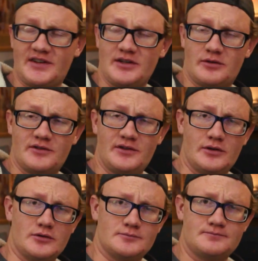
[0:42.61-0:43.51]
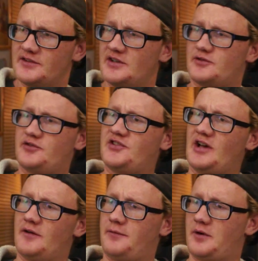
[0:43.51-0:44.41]
thing you could do is get
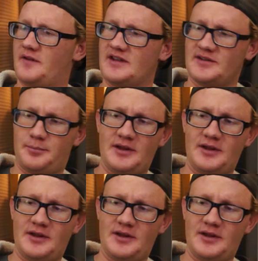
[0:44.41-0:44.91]
yourself one of these